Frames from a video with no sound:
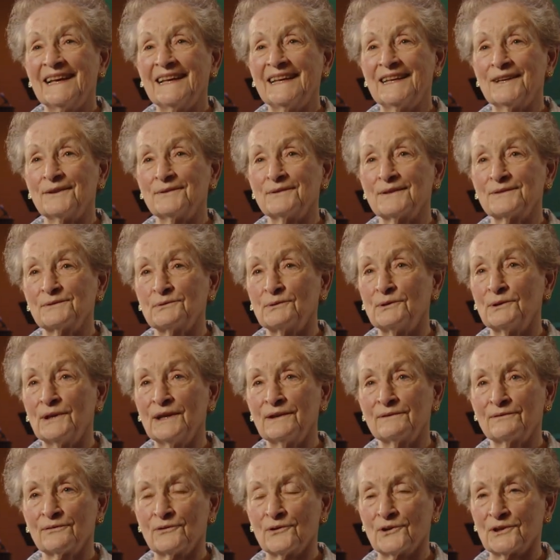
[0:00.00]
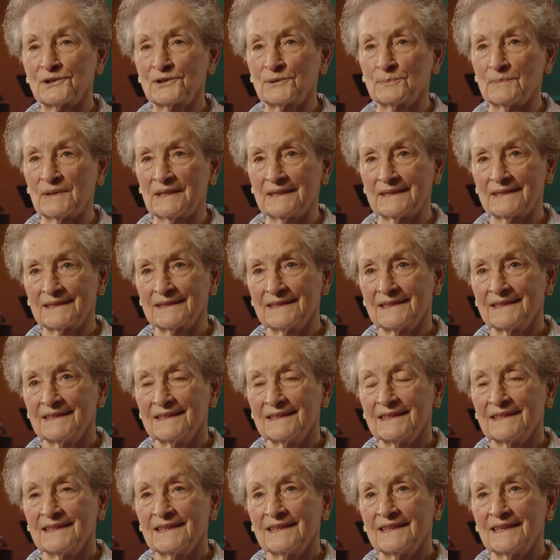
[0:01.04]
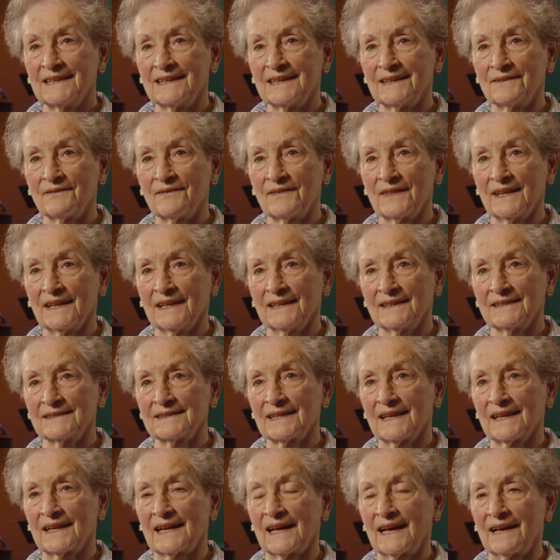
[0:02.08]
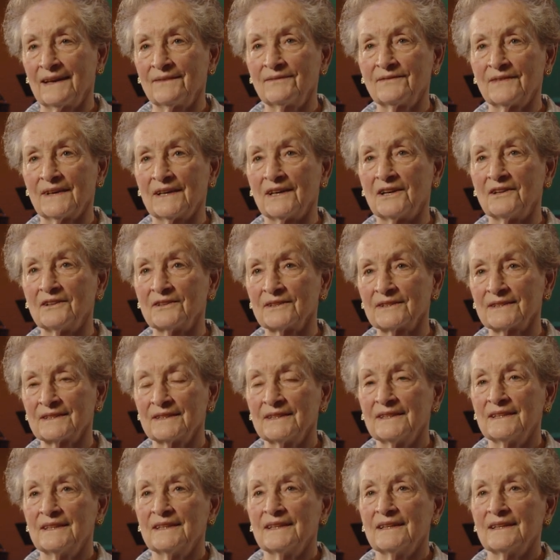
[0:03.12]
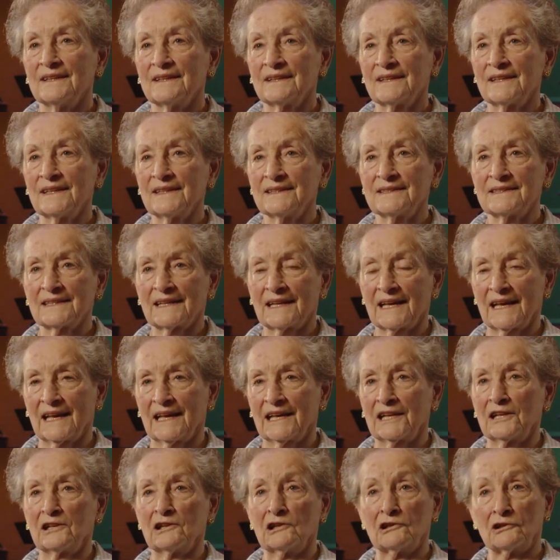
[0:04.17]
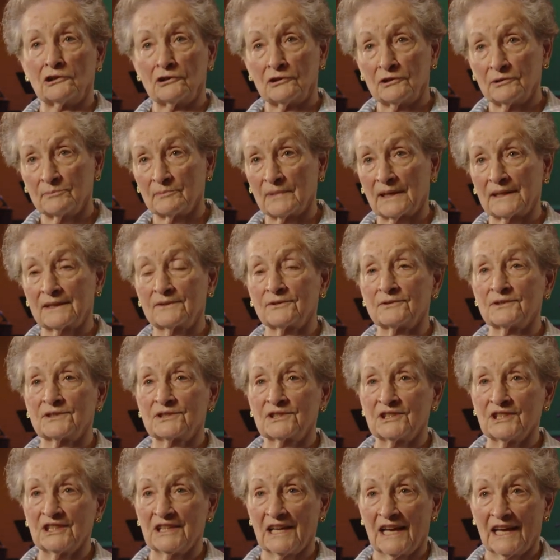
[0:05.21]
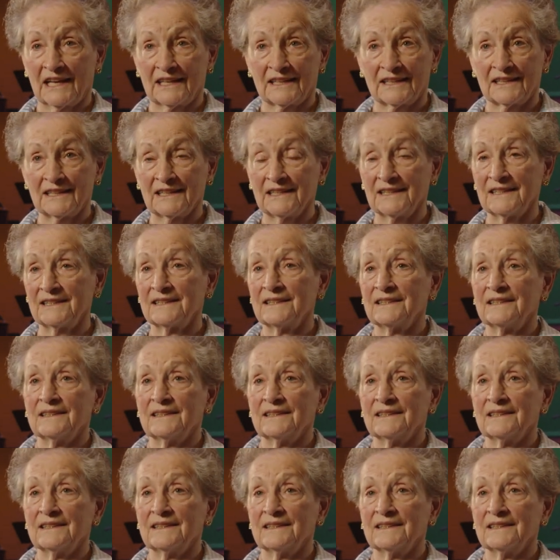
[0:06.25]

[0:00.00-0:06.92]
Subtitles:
It was reinforcement of things that I felt, things that I had learned, my Christianity.